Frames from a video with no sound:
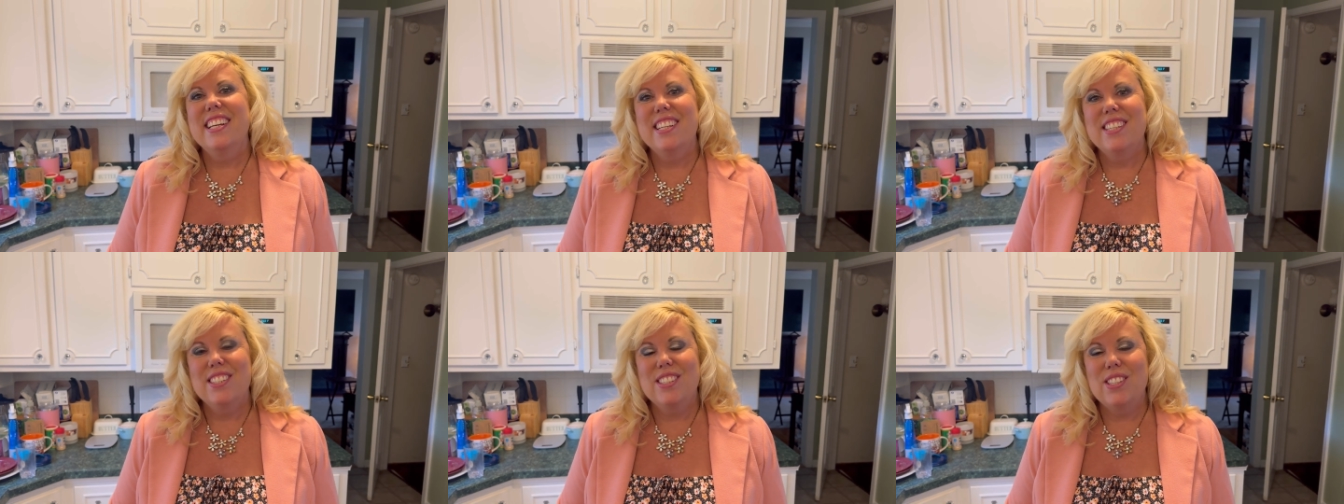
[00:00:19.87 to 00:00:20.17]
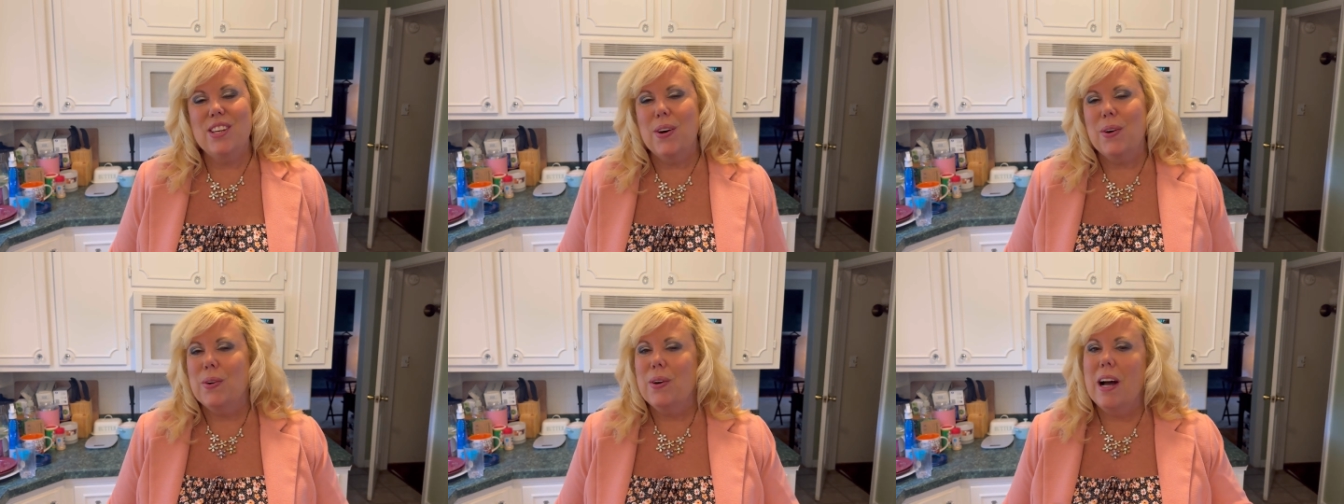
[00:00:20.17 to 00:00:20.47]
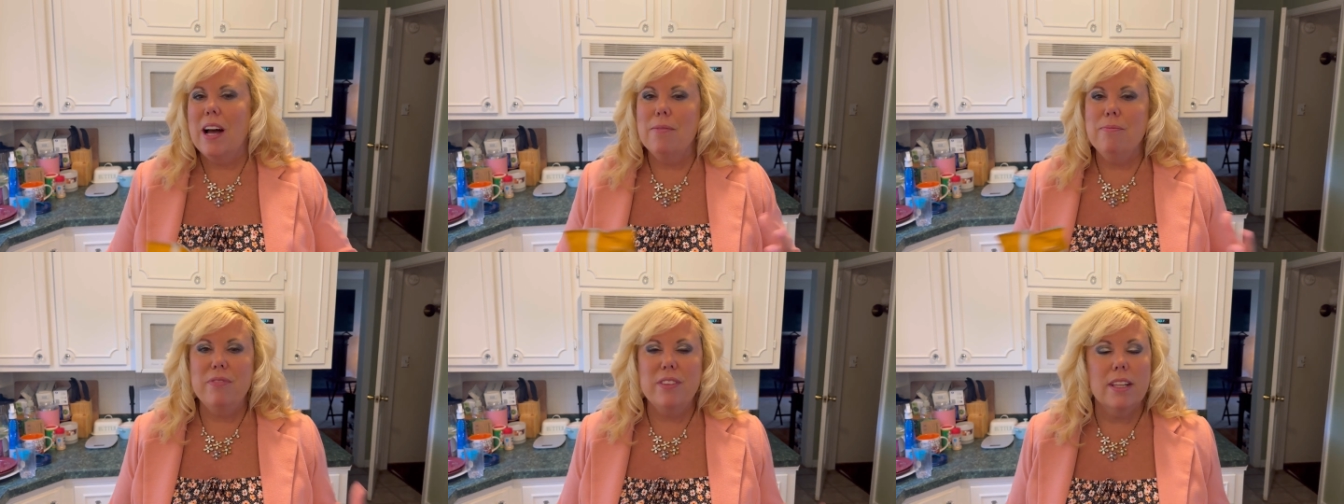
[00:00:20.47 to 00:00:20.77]
So
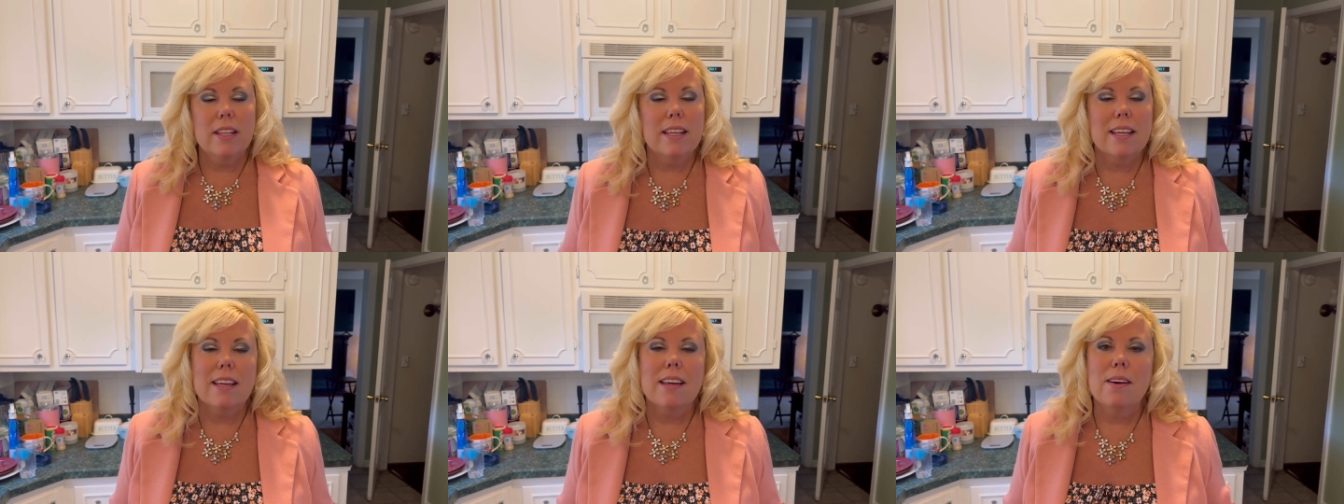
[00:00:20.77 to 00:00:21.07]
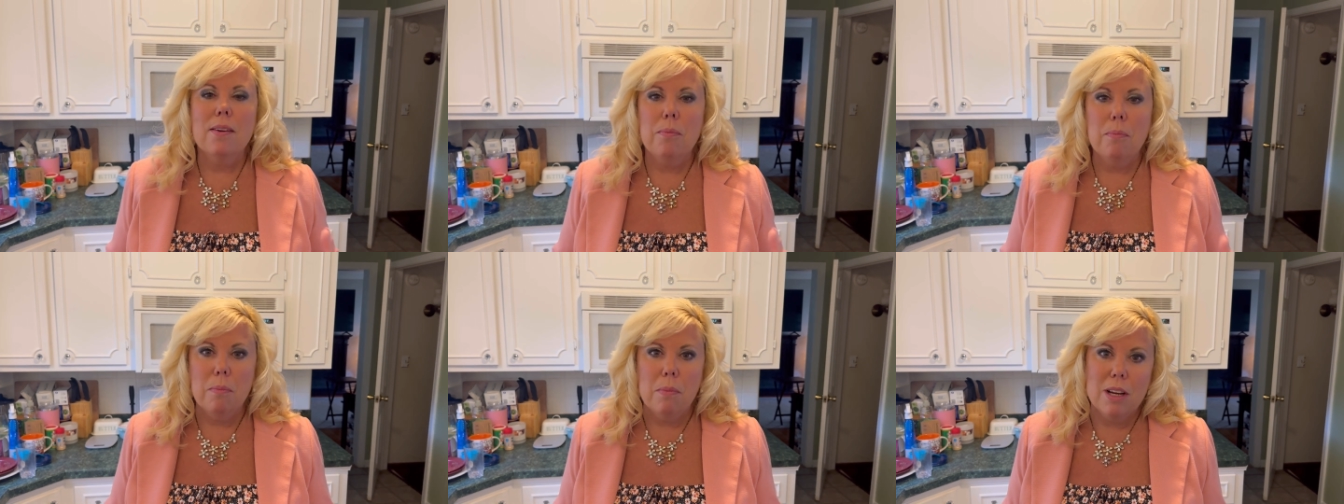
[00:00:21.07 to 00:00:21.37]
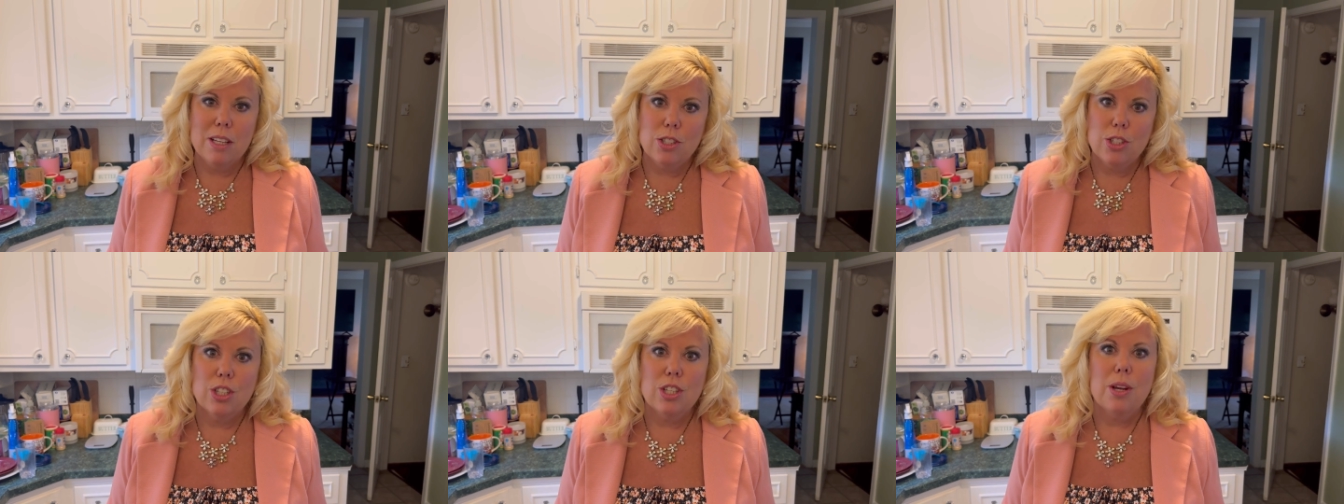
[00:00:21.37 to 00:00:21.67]
I'm feeling
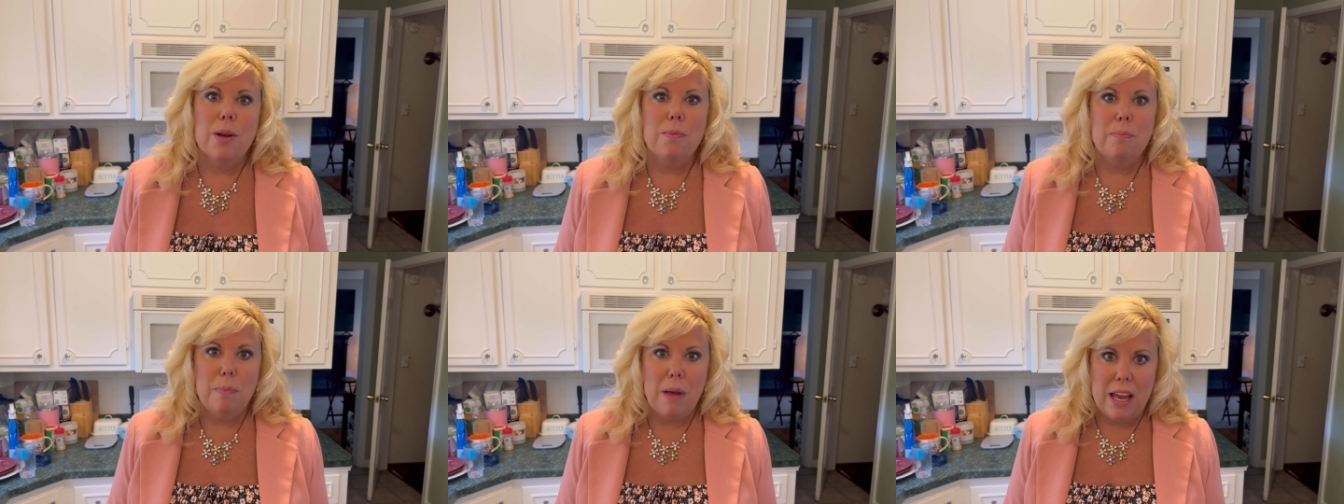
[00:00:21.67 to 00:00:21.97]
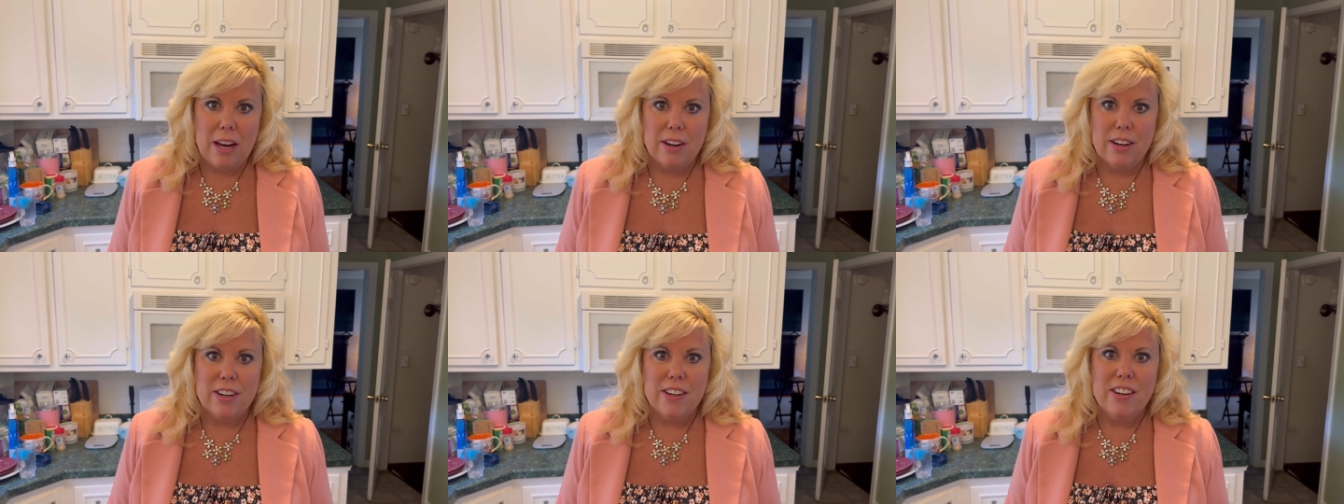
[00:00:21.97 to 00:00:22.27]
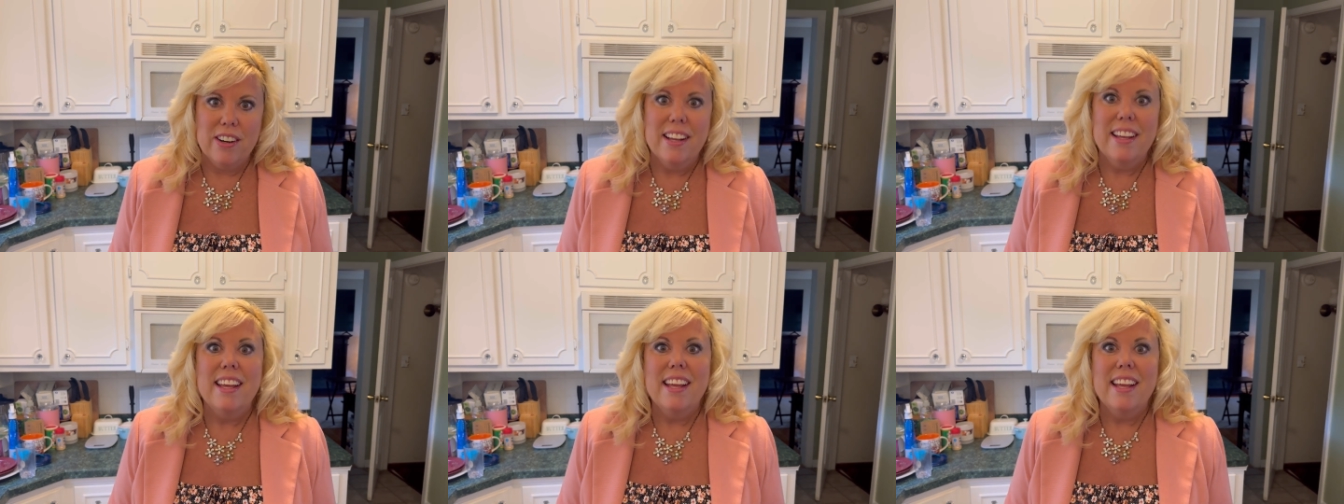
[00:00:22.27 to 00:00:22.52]
much better.